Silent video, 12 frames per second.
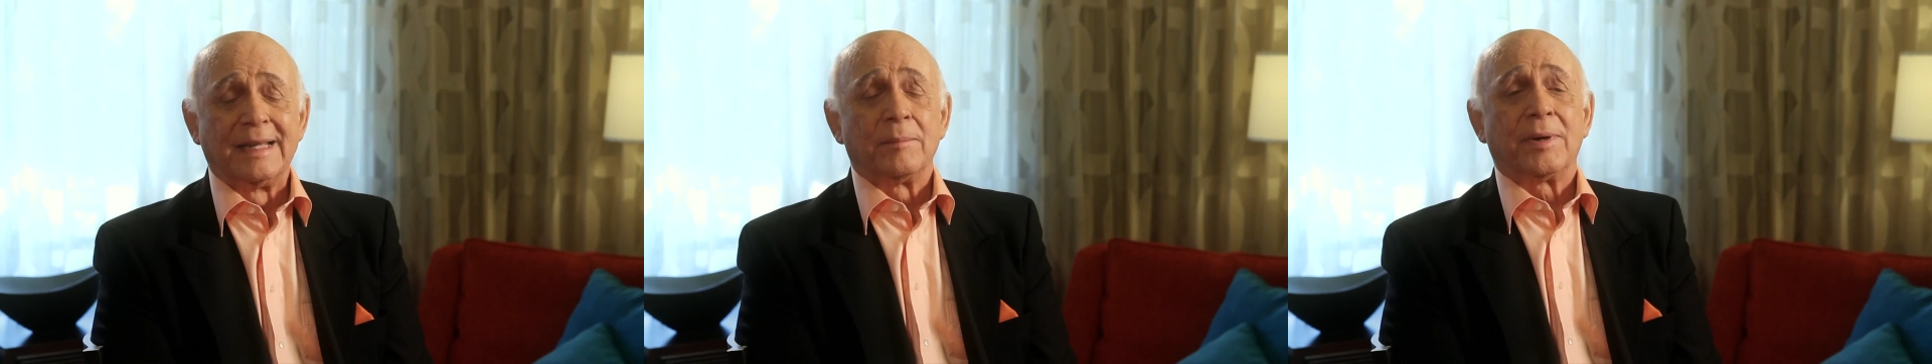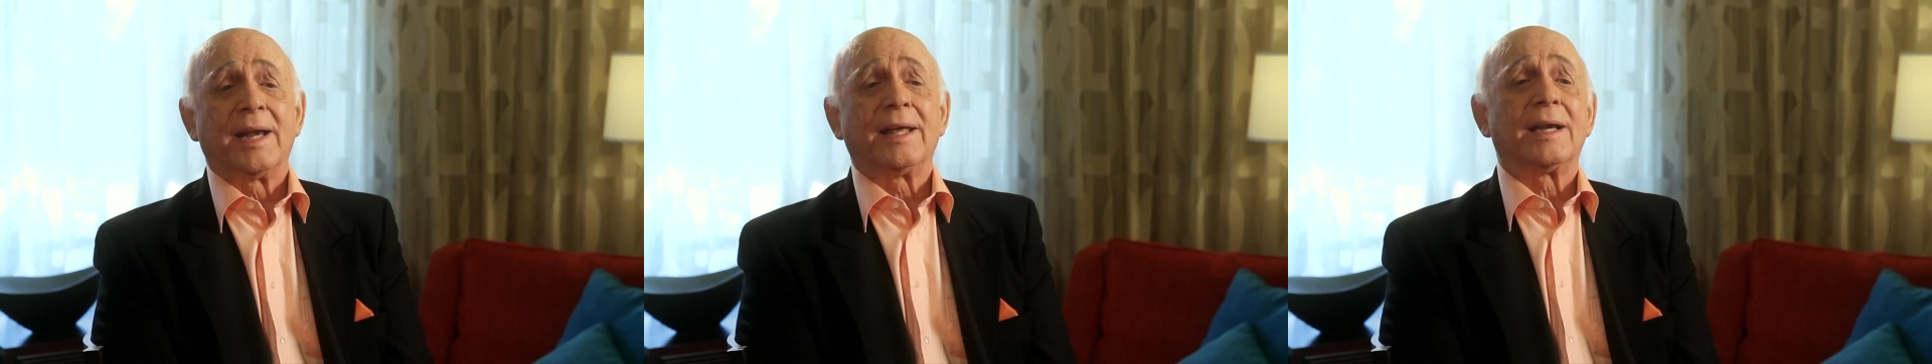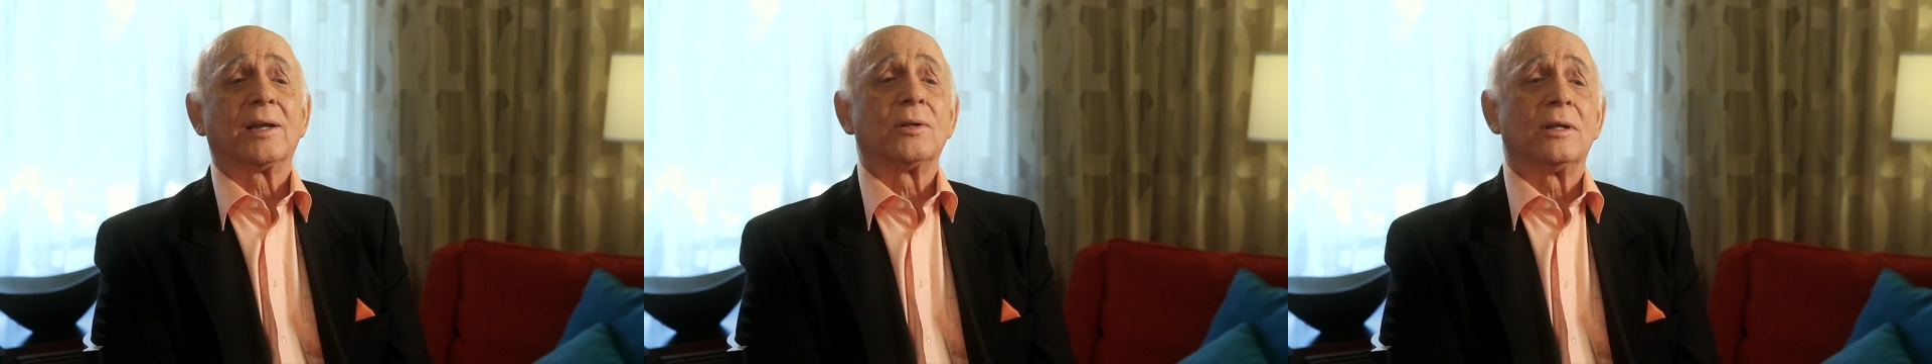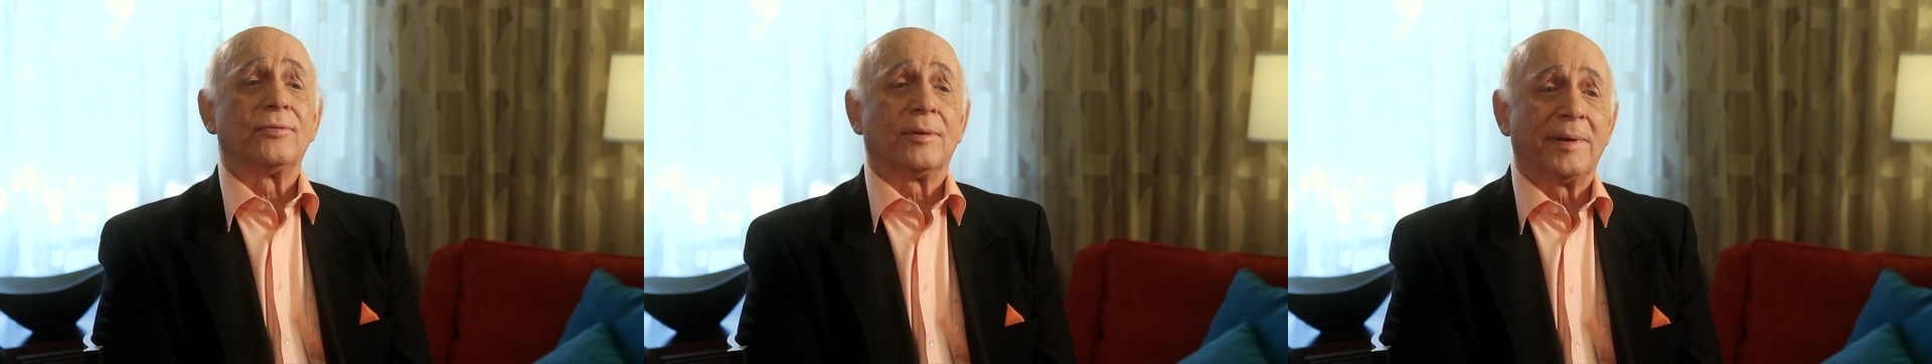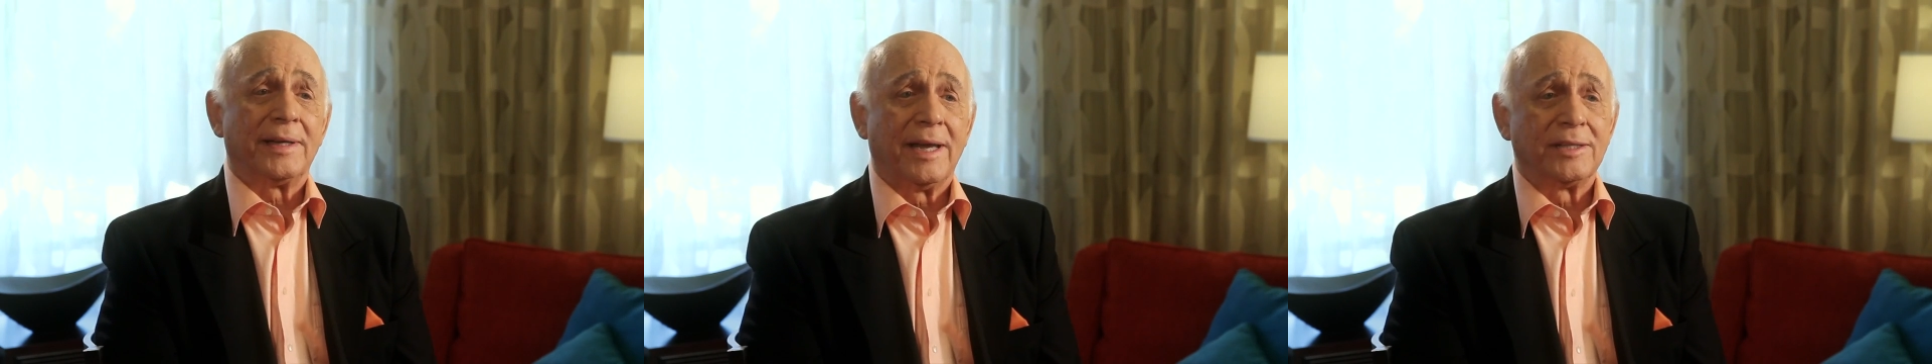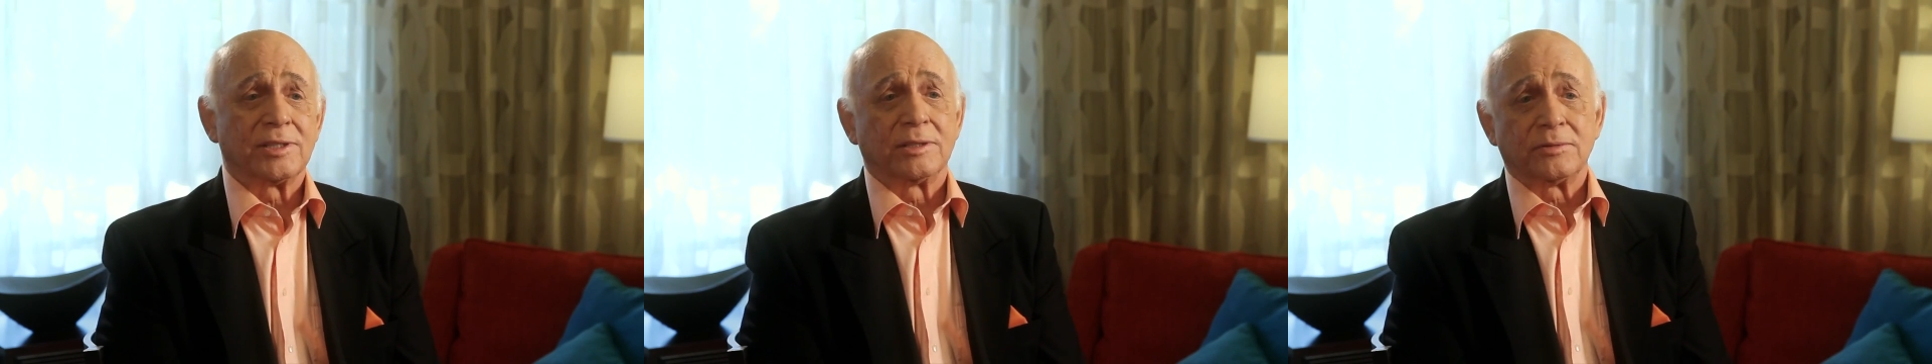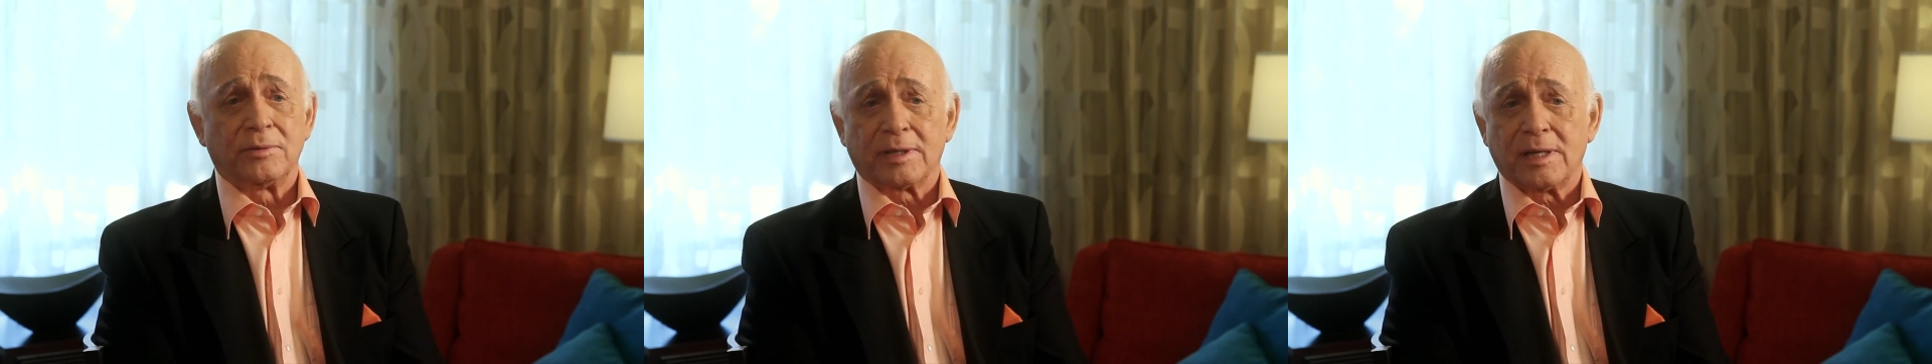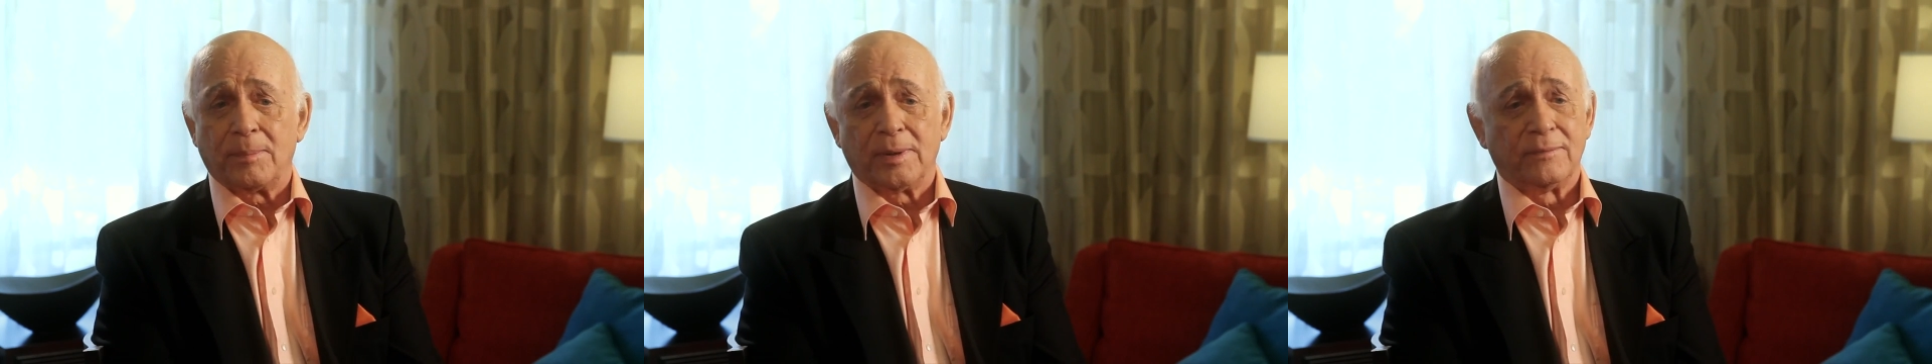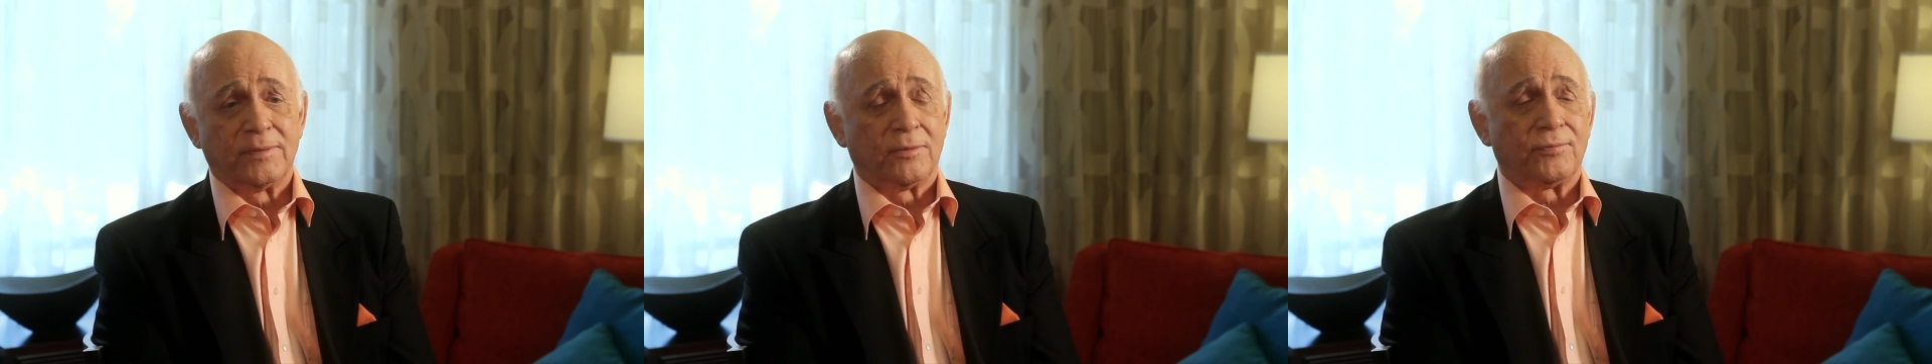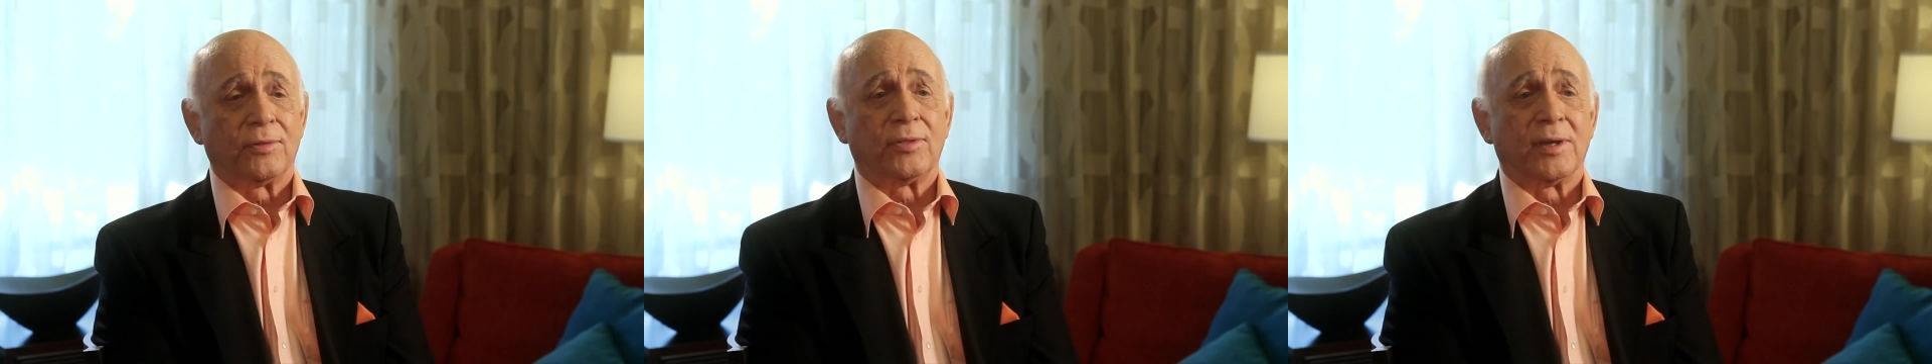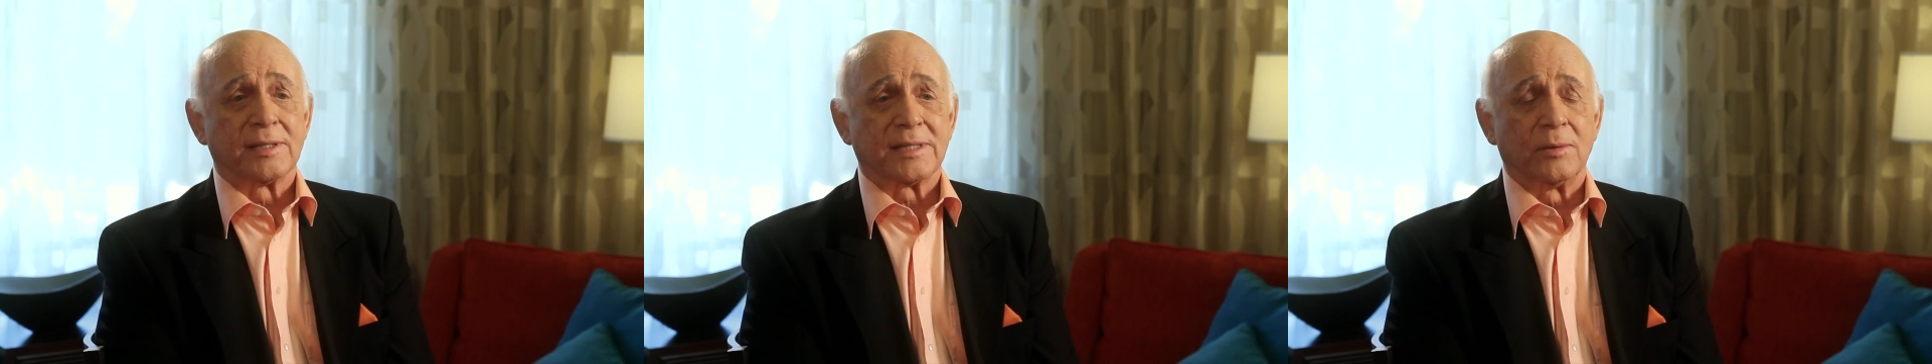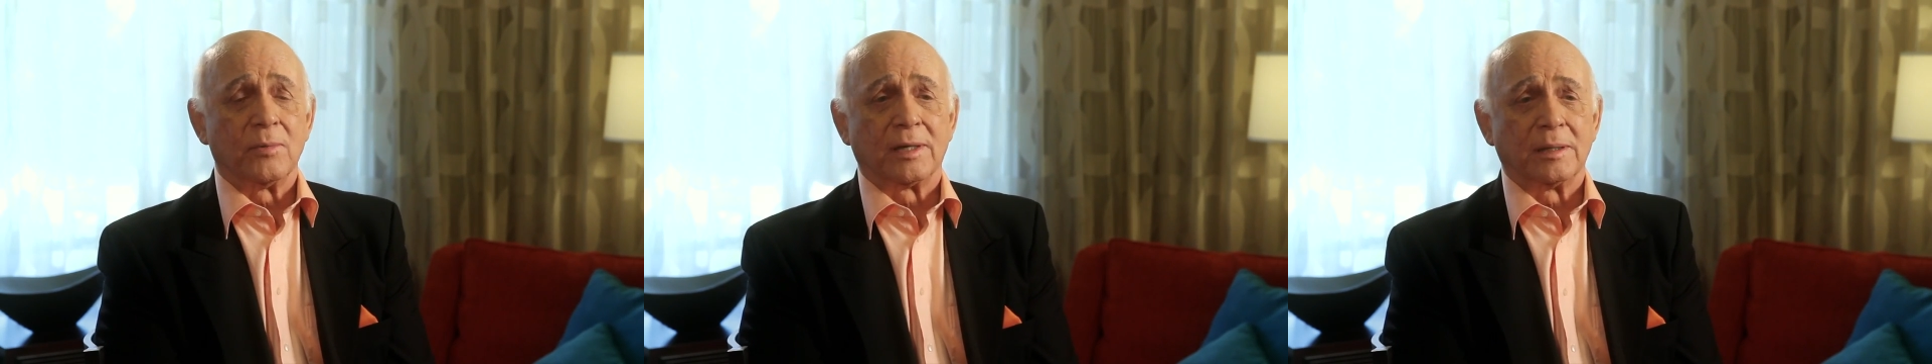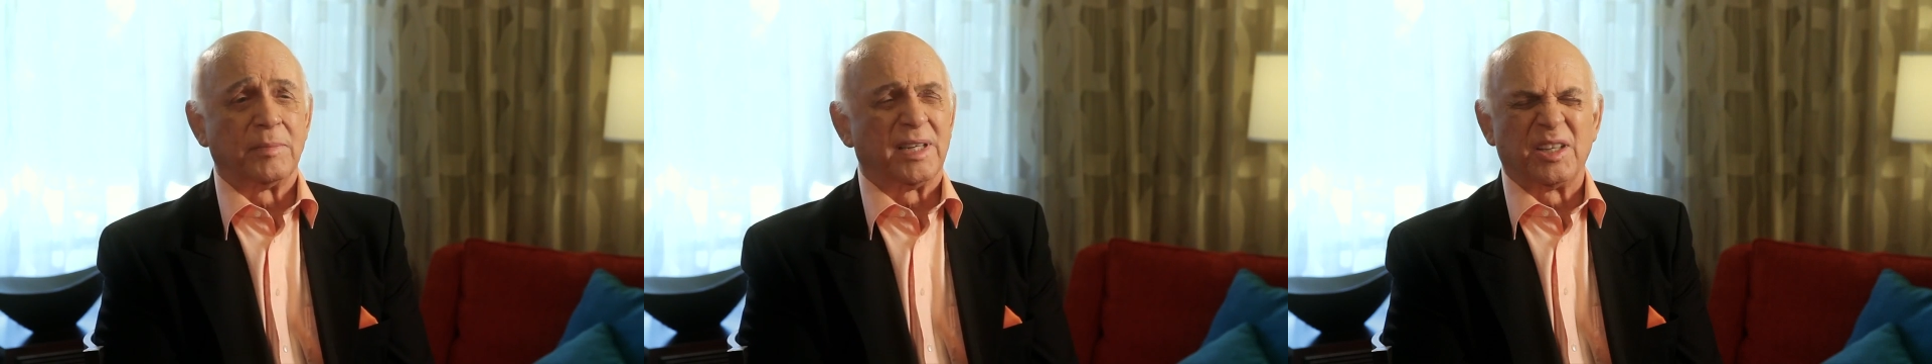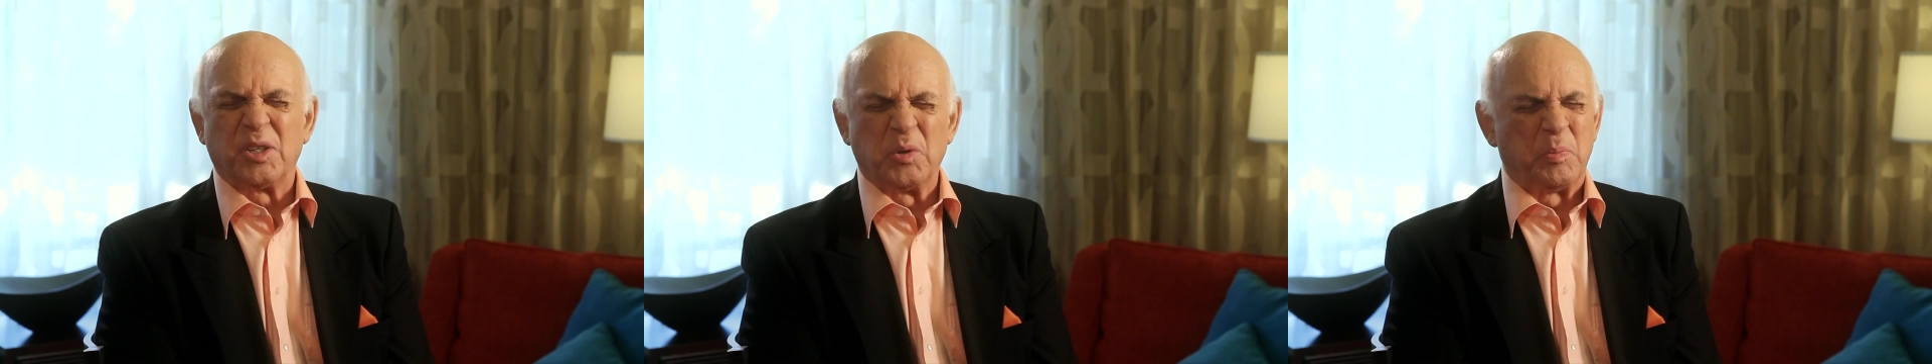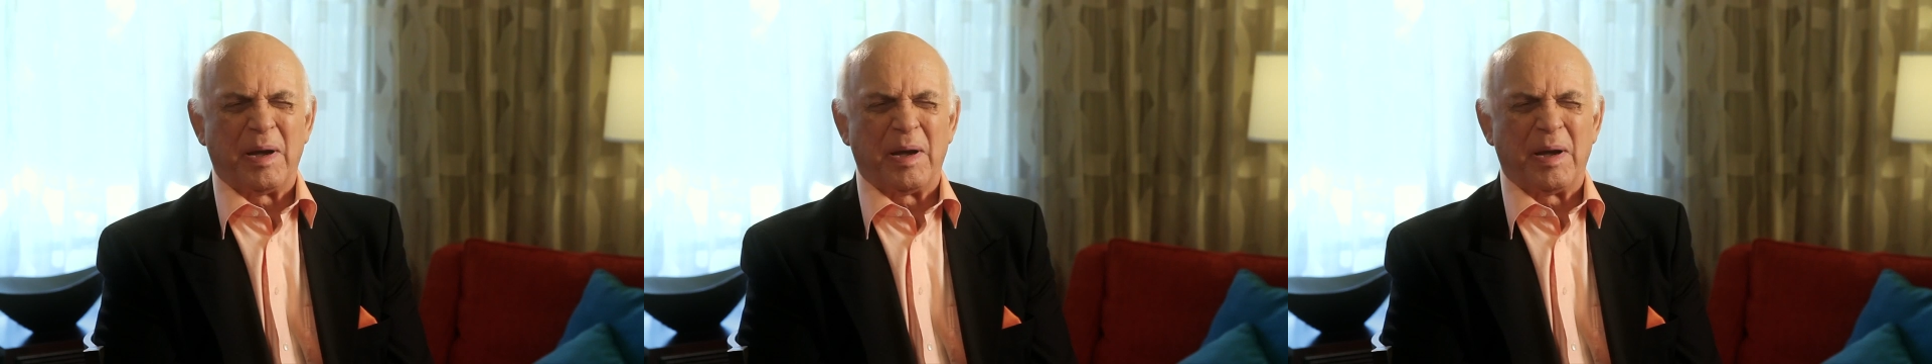But I got a call from my agent. There were a couple of different things they wanted me to do,